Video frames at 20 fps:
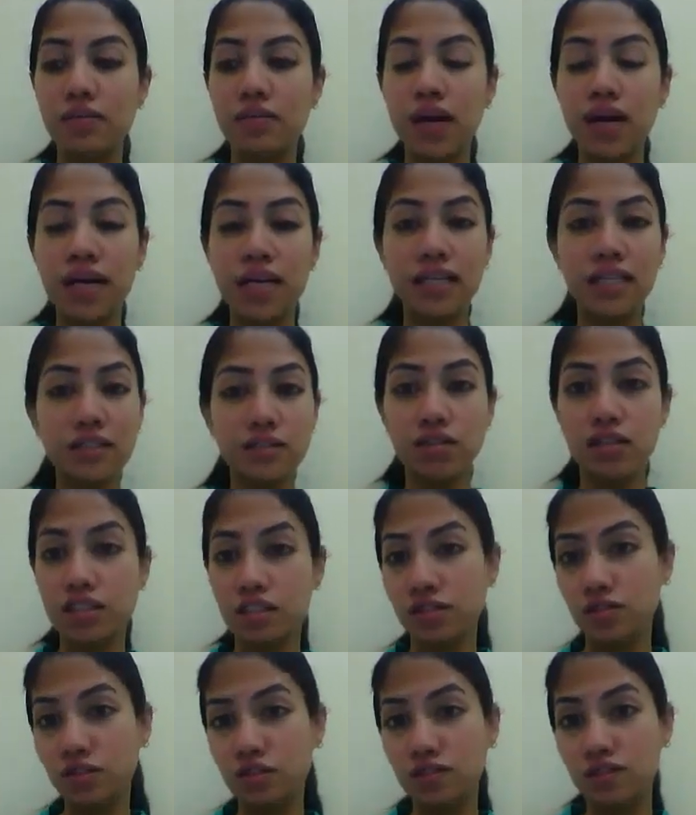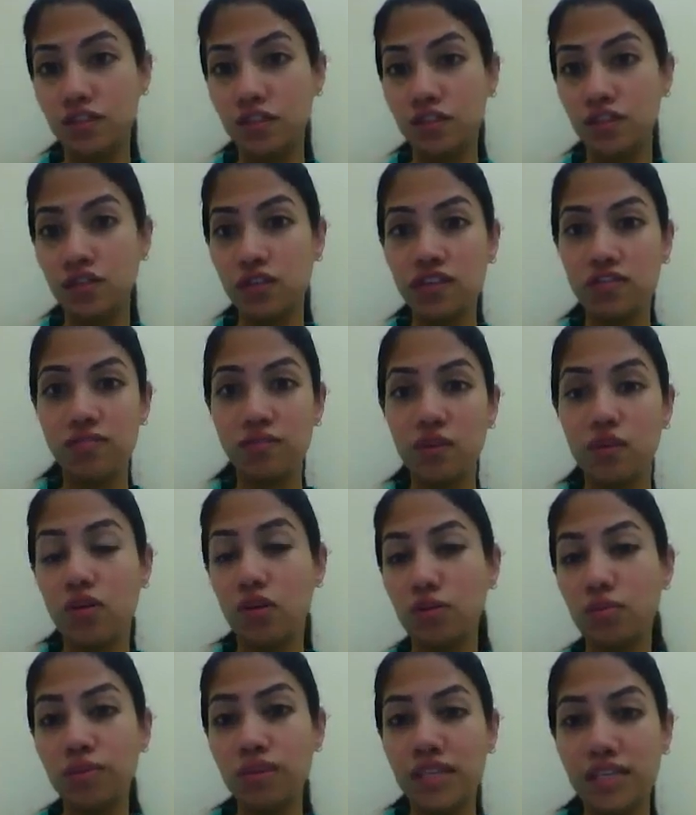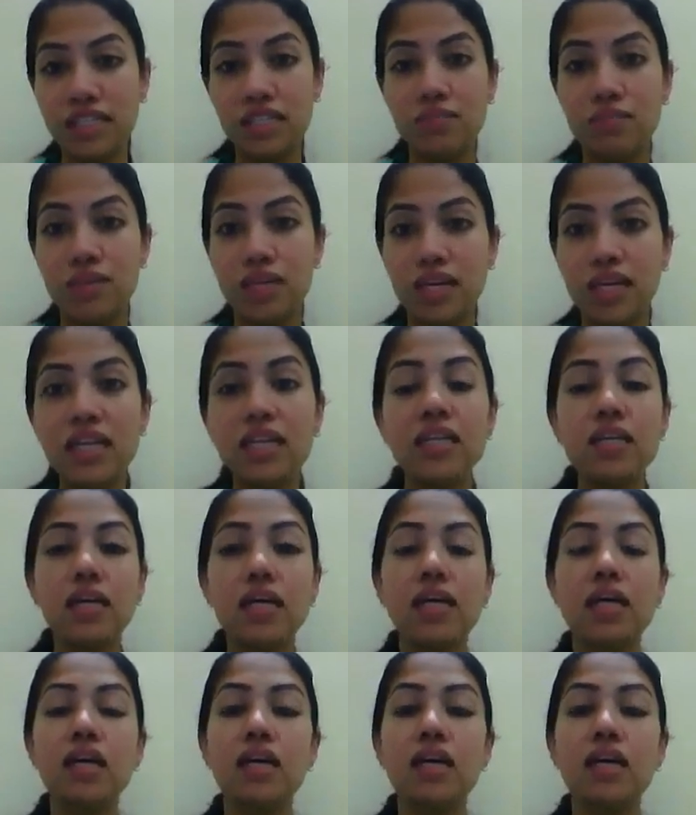while you listen to the video, they've all been explained.